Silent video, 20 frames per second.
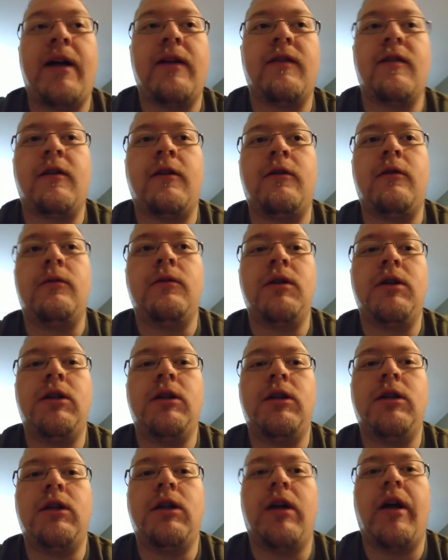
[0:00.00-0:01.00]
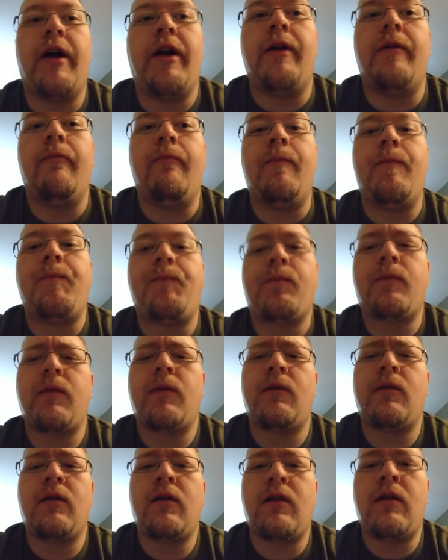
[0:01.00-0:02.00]
So a
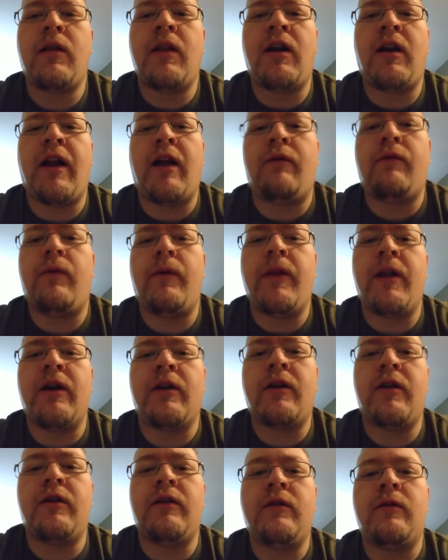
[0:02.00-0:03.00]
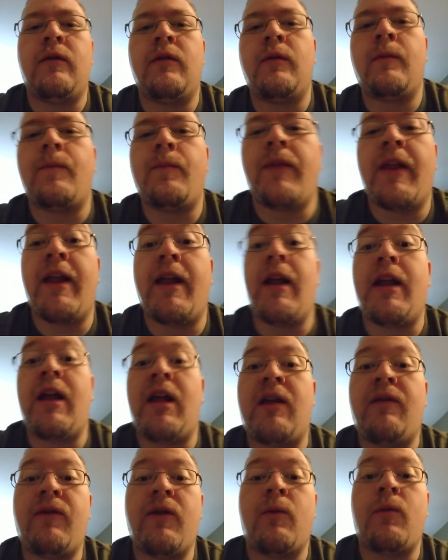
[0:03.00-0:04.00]
little helpful there too,
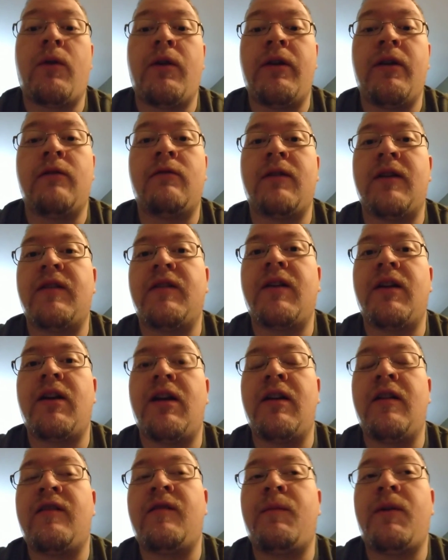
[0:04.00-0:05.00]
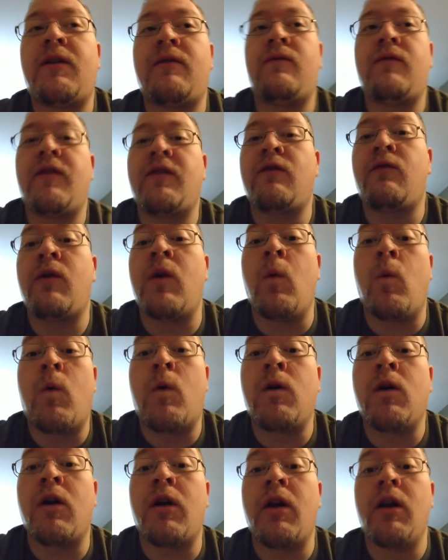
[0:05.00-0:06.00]
if you're willing to risk it. It is a bit of risk
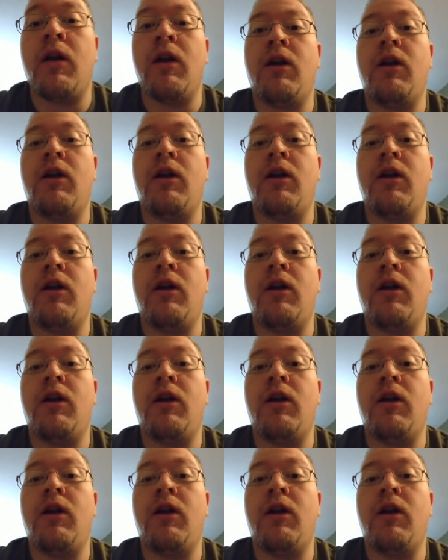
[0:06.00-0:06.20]
reward